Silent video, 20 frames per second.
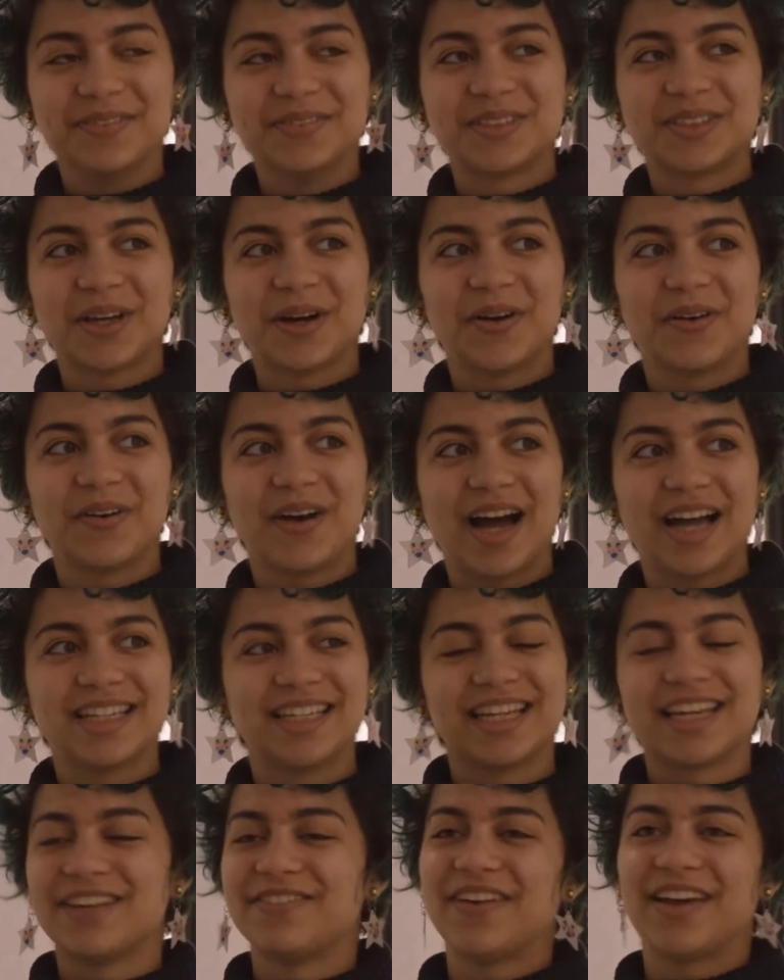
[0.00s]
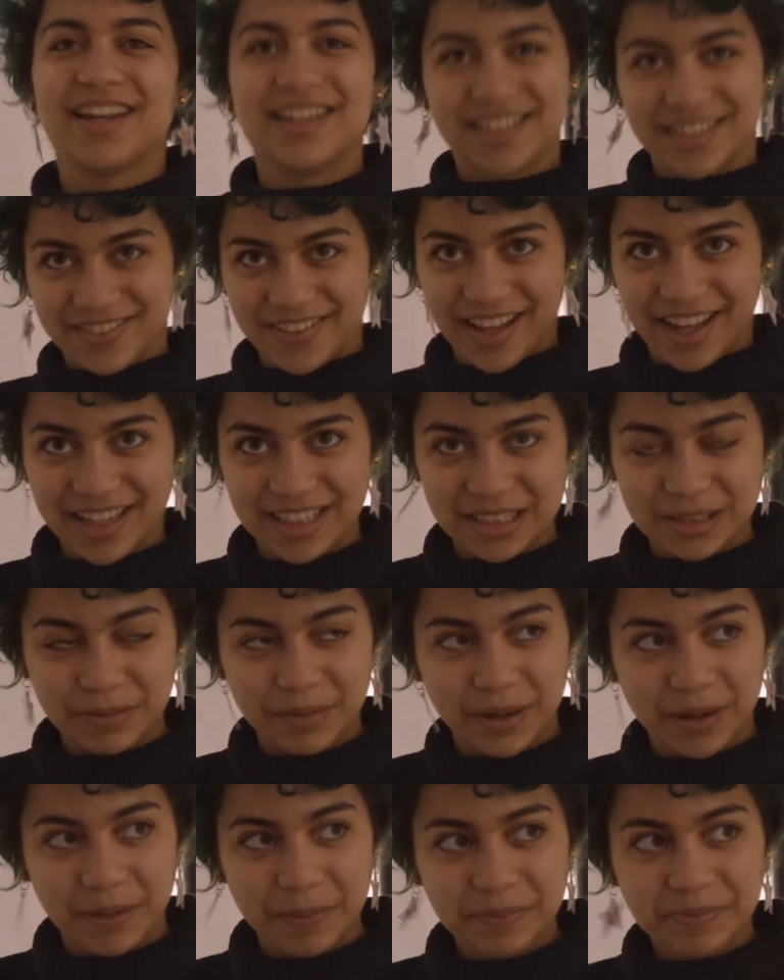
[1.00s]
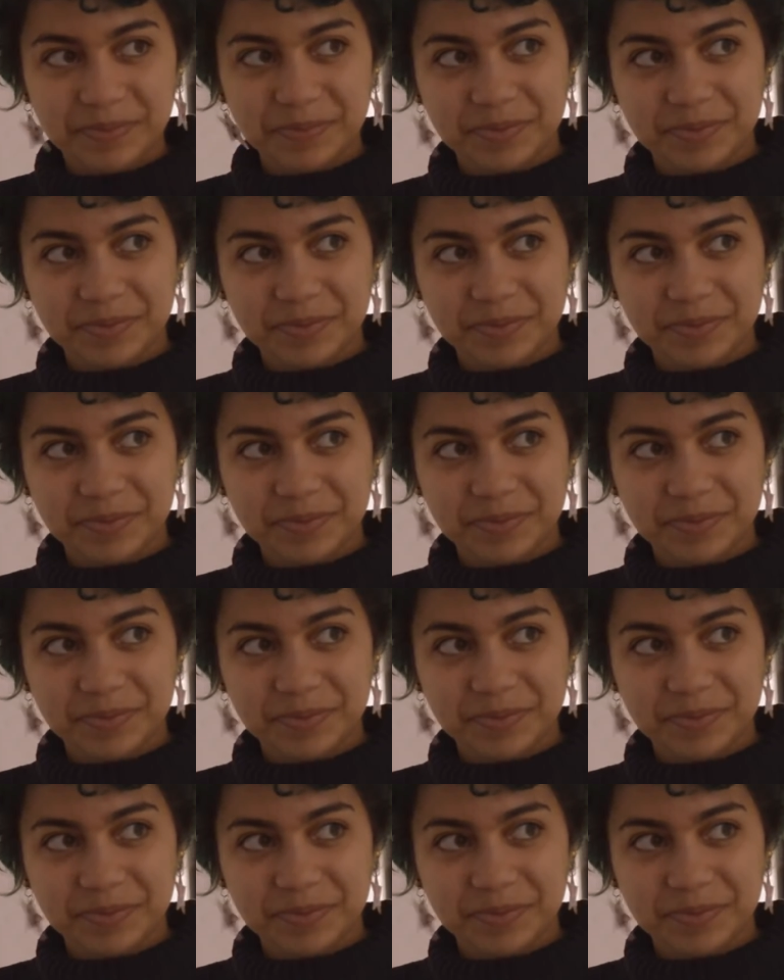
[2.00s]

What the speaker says: So I take advantage of that as well.